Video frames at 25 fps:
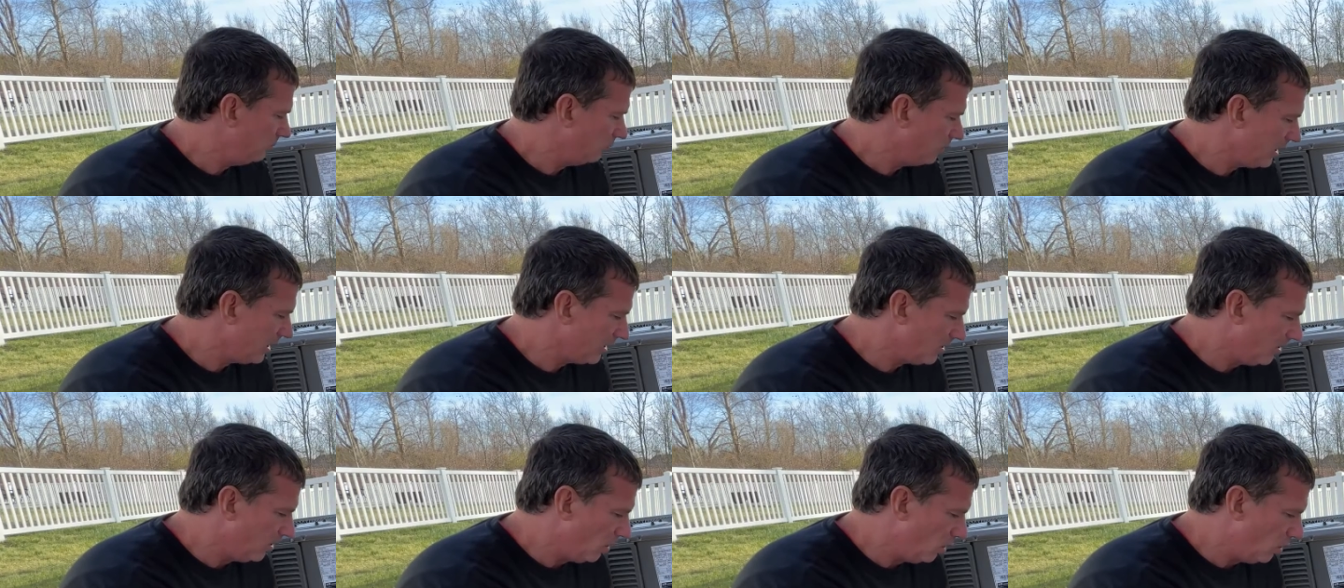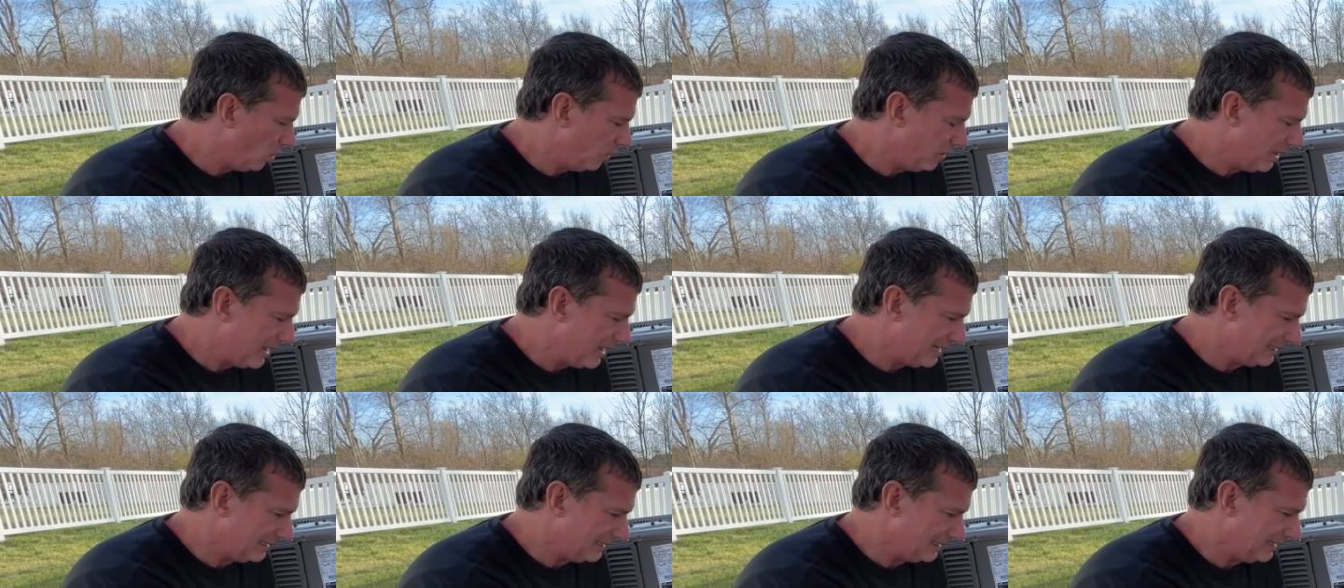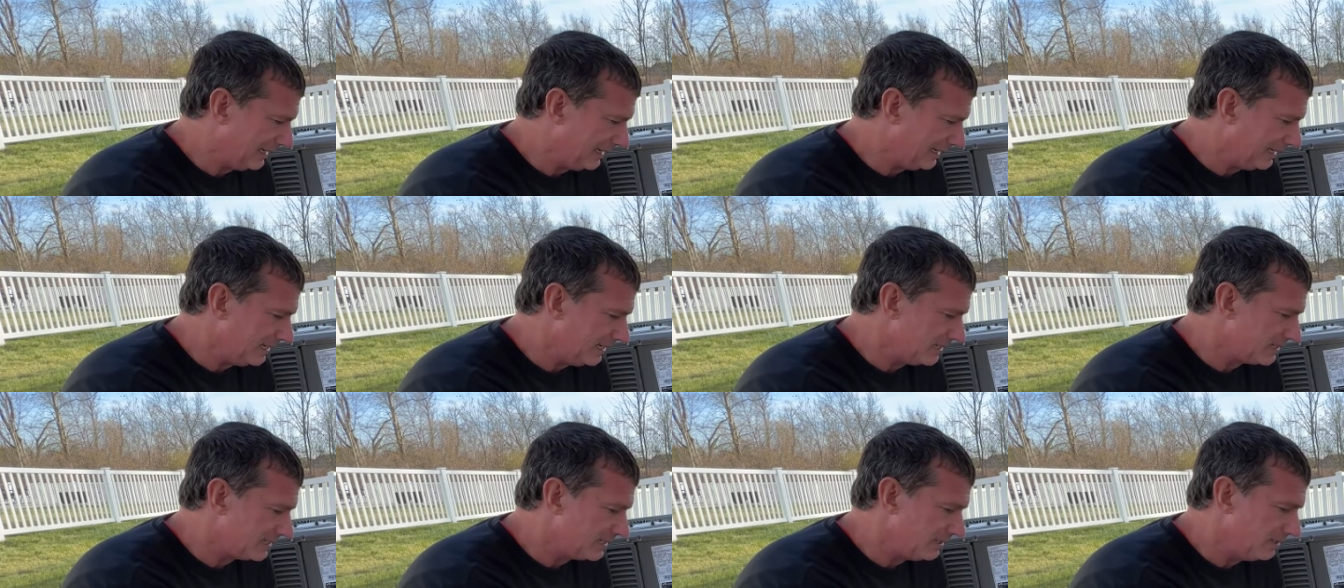not going to hold that
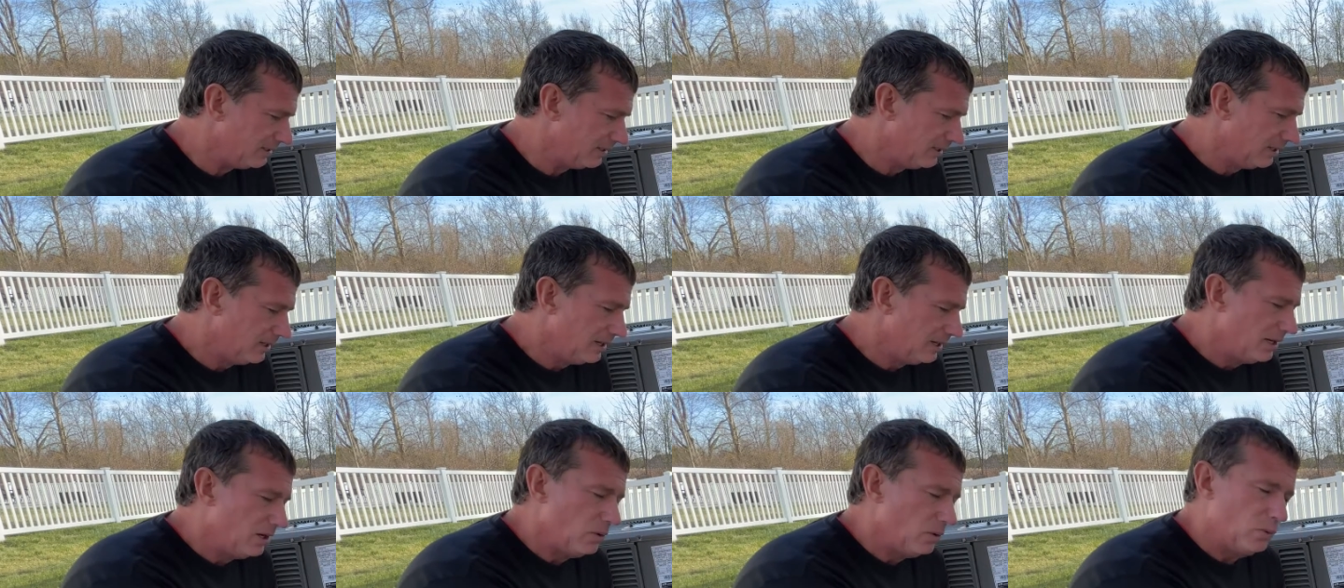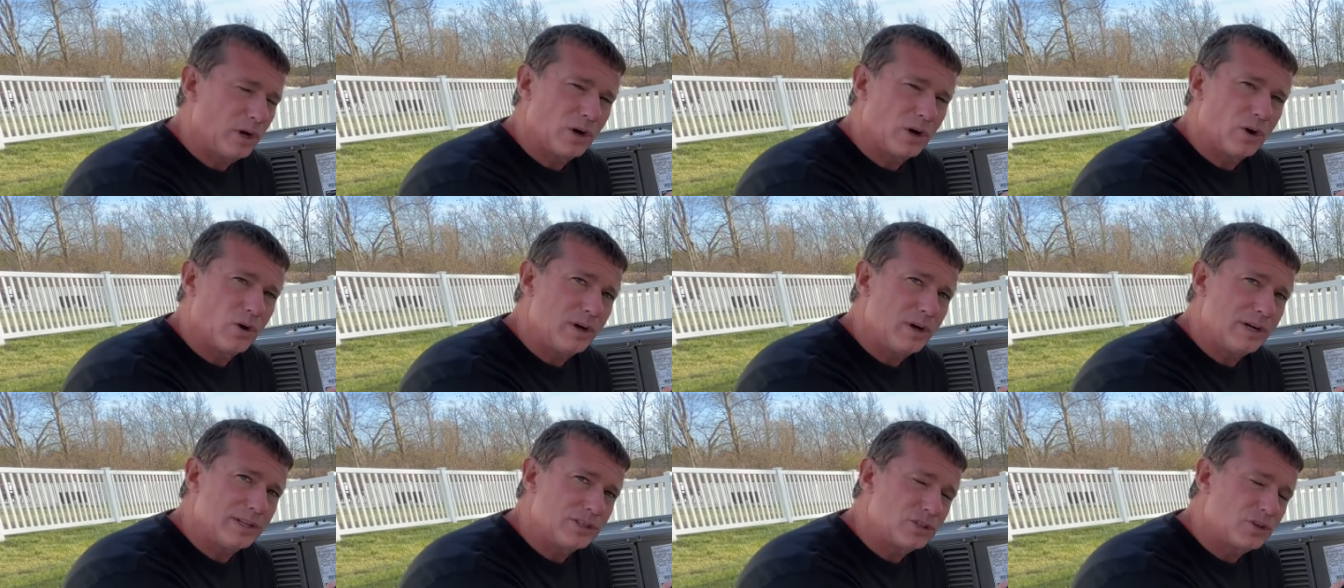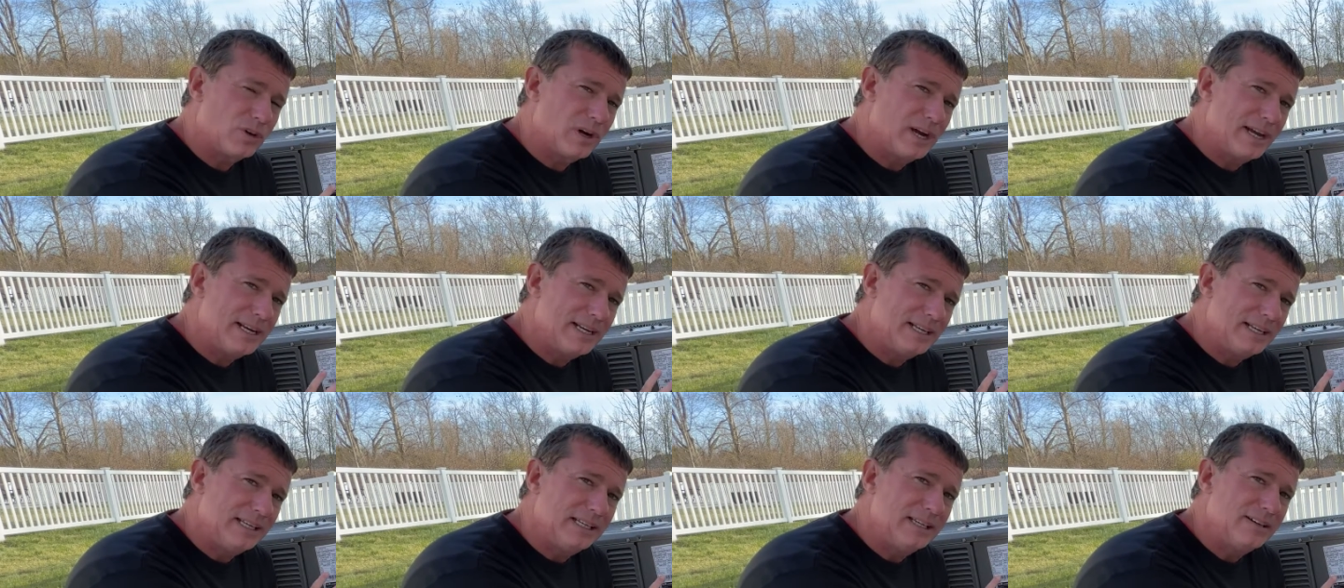against it. We're going to try
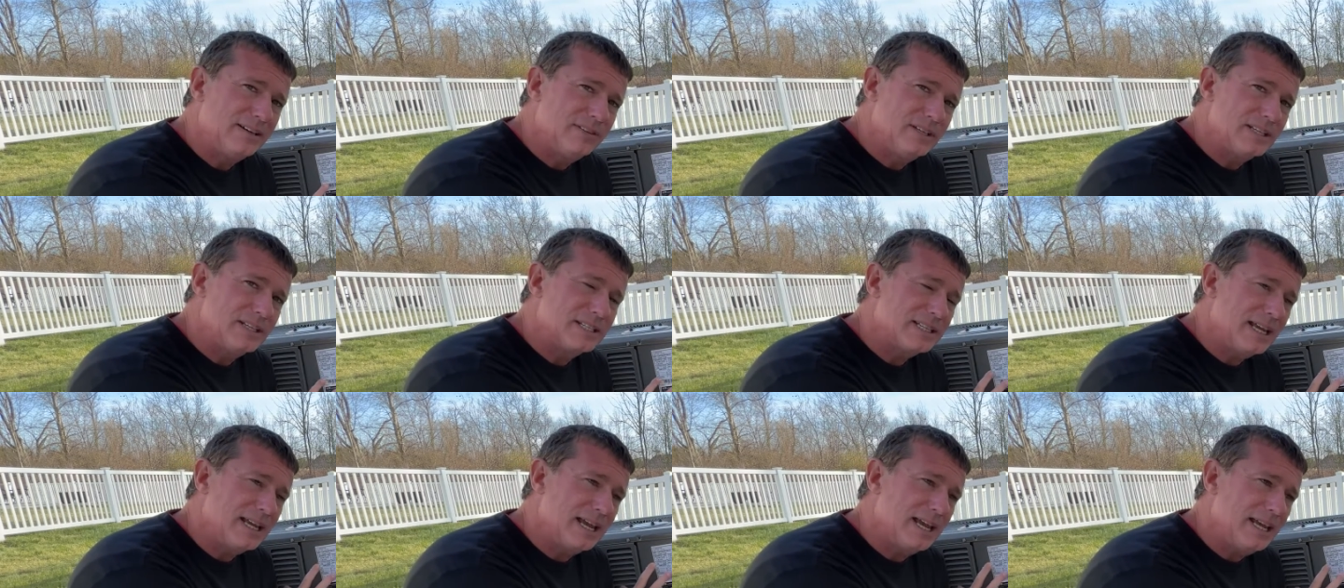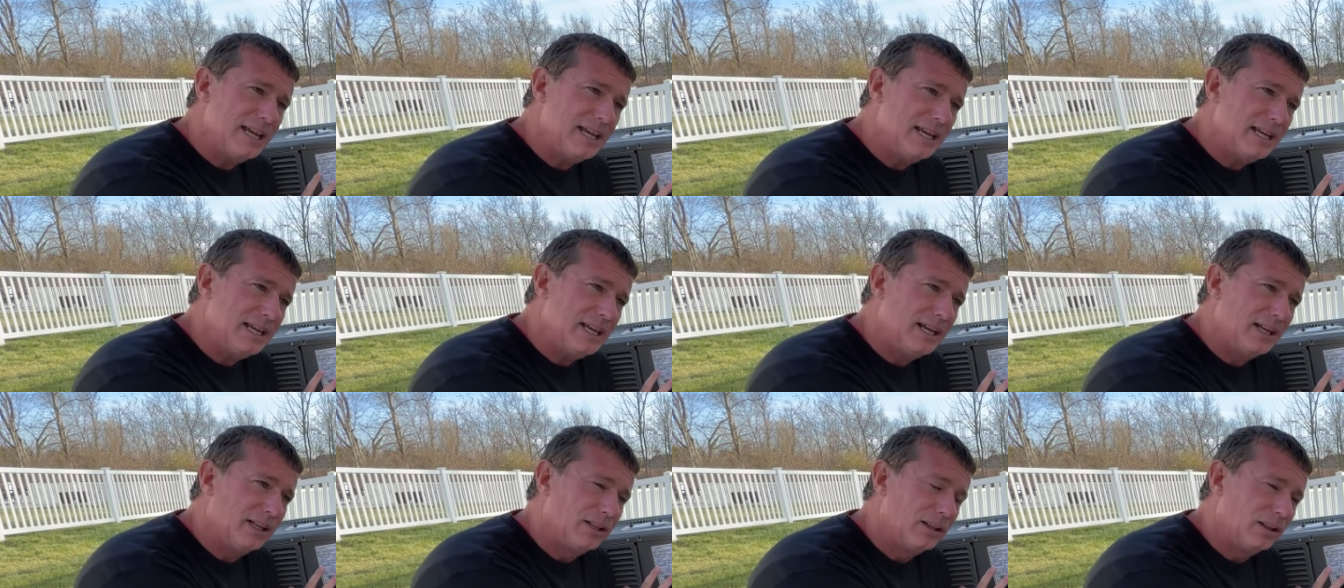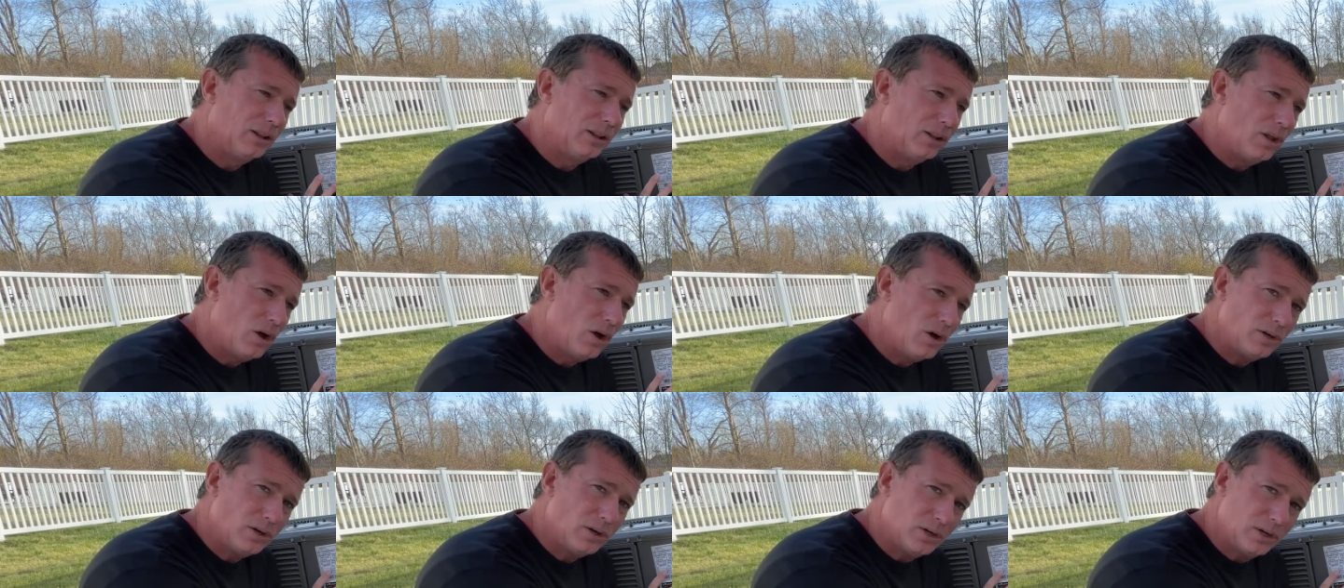to give this a
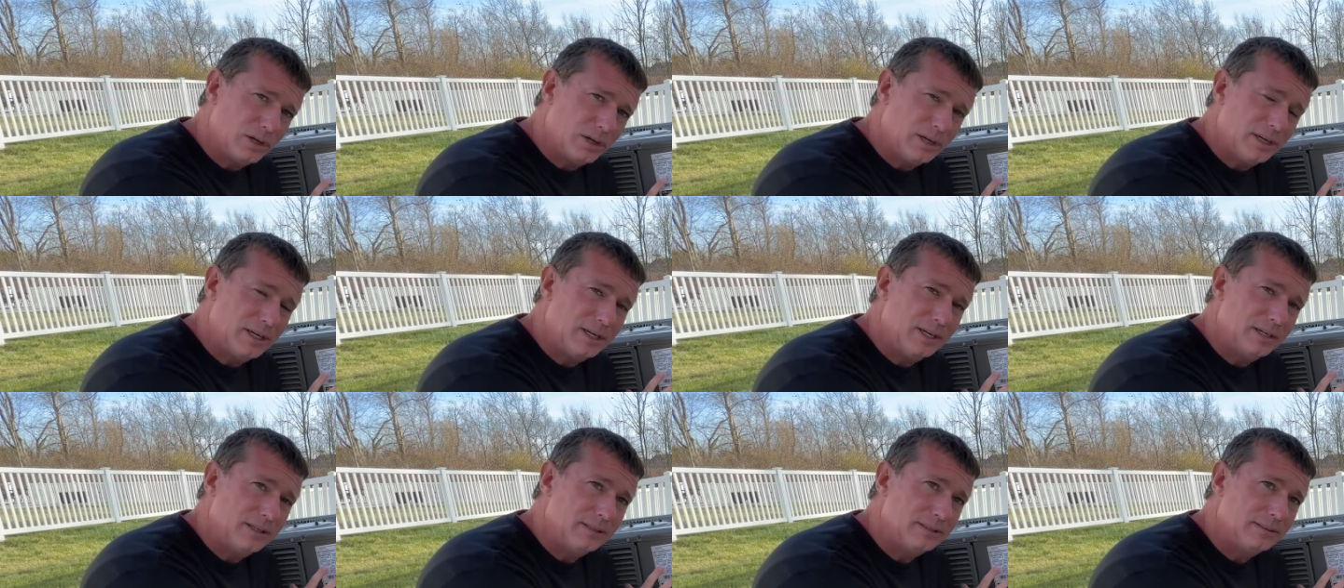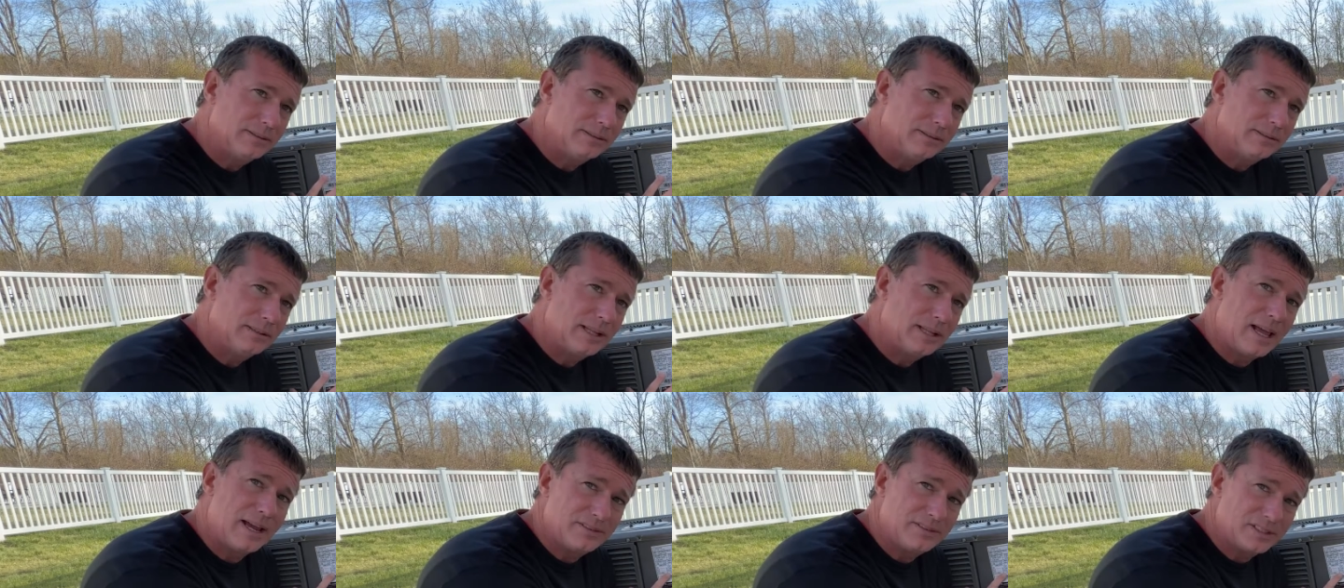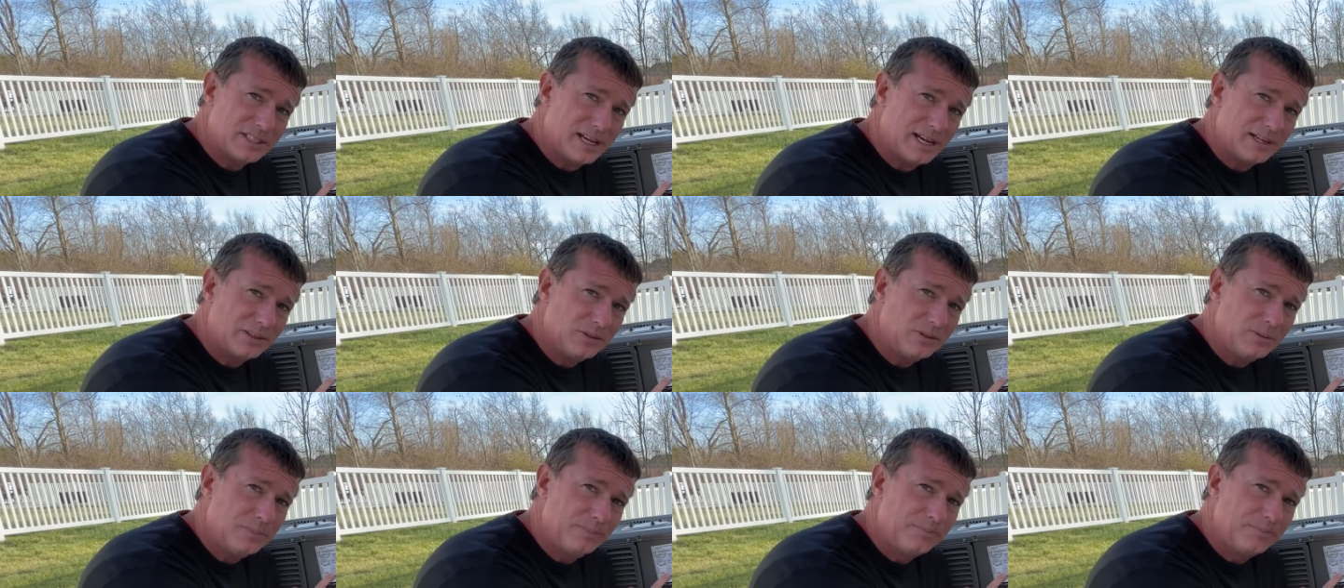longer life
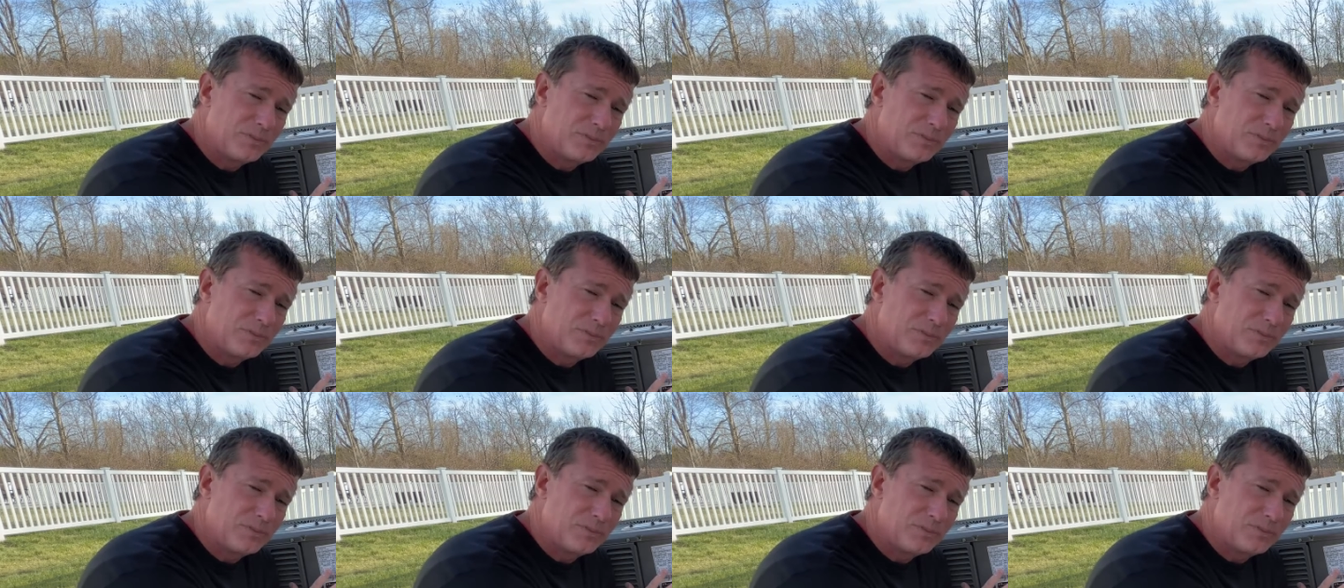cycle.